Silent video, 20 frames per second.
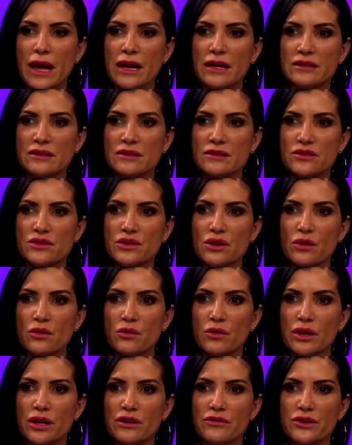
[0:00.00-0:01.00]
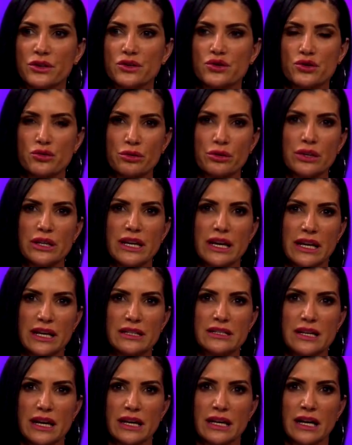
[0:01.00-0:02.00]
And so if you're truly
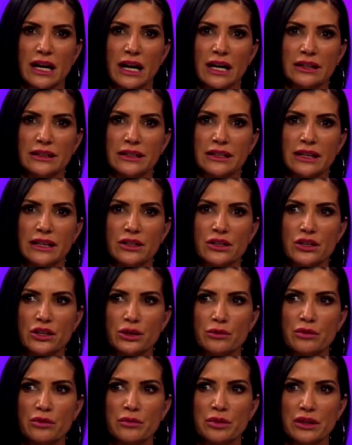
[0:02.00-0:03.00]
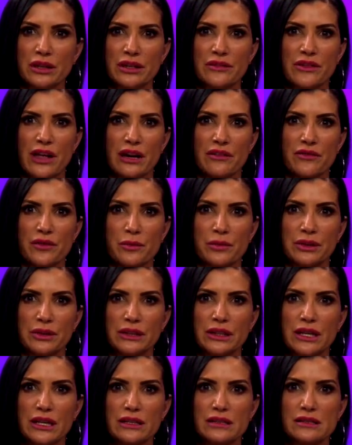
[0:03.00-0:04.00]
anti-gun, then you would believe that for
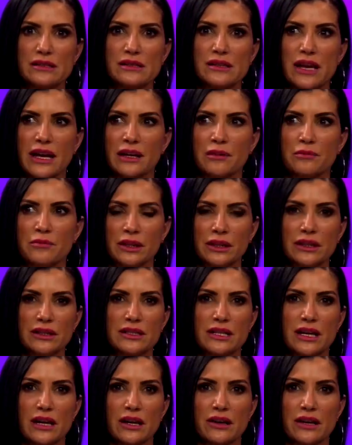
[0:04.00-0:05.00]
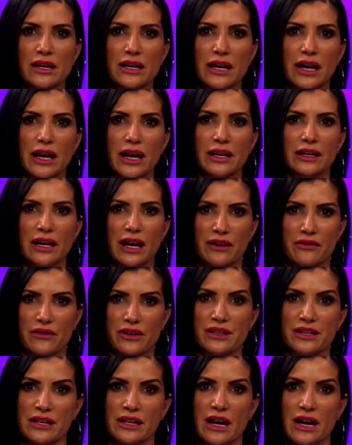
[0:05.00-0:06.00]
police and military and
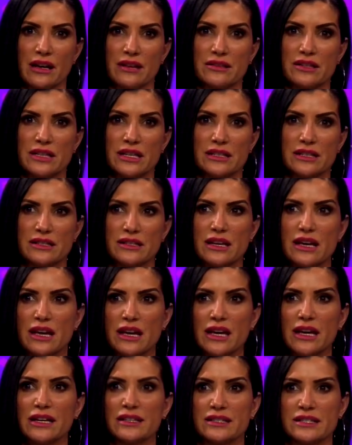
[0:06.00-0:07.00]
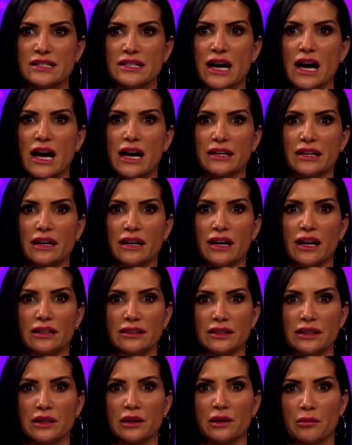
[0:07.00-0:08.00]
everything else. It's not a
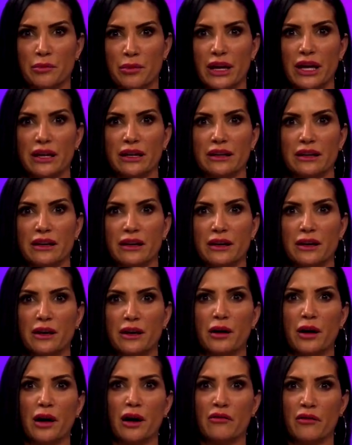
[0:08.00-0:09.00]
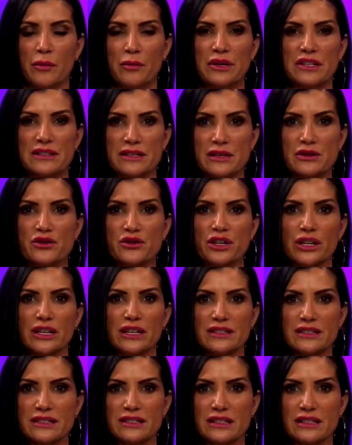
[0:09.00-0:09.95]
little bit of a position.